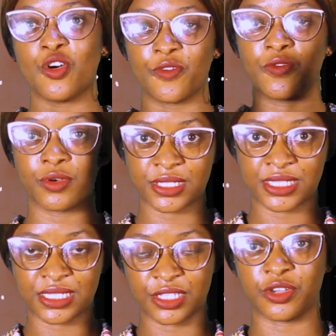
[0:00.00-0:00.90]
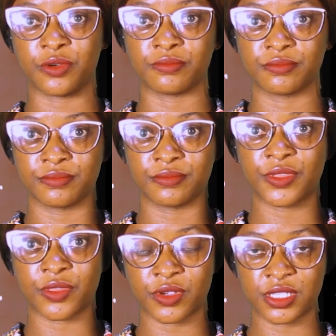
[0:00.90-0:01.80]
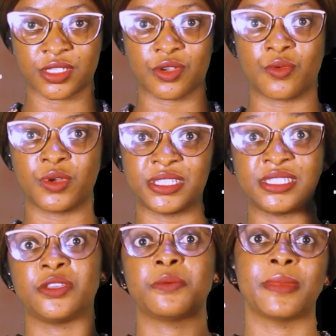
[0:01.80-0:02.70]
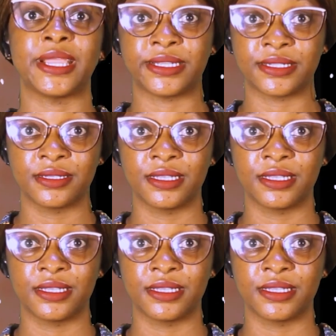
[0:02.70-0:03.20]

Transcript: of what is in your thoughts or what is in your mind.